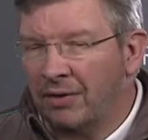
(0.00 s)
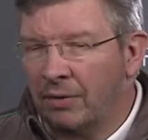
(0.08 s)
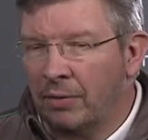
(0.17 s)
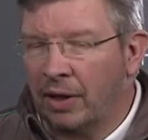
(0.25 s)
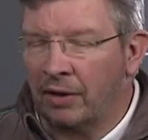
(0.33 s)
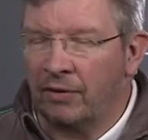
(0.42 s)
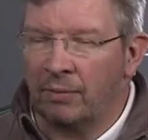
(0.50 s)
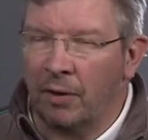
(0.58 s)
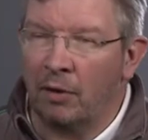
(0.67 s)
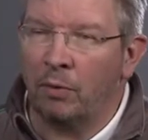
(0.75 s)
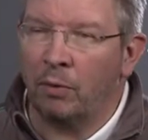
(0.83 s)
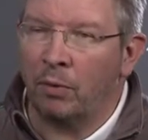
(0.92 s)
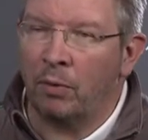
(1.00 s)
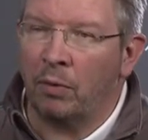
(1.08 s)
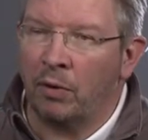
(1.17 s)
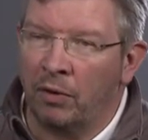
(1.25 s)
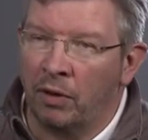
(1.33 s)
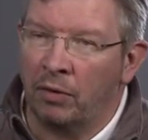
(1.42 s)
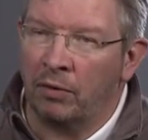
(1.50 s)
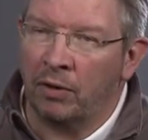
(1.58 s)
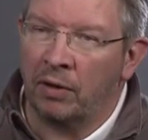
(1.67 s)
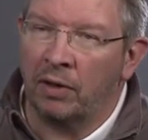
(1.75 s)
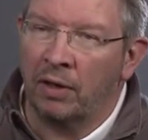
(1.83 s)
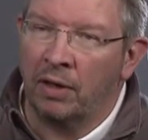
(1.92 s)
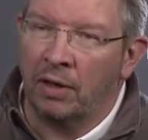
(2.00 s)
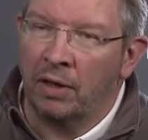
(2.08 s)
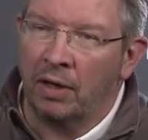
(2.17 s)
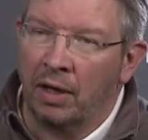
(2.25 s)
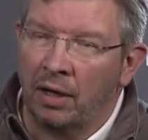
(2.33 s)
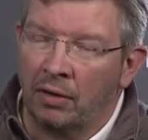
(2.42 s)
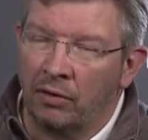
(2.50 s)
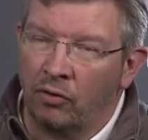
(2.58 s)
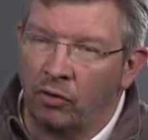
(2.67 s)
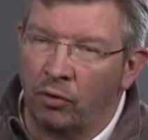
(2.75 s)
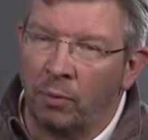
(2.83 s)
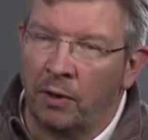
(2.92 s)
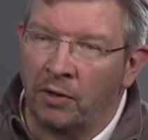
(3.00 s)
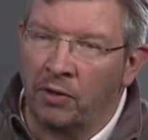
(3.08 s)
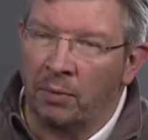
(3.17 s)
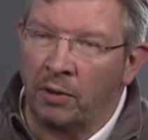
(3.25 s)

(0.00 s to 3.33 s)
we get to Melbourne, we won't know the true picture.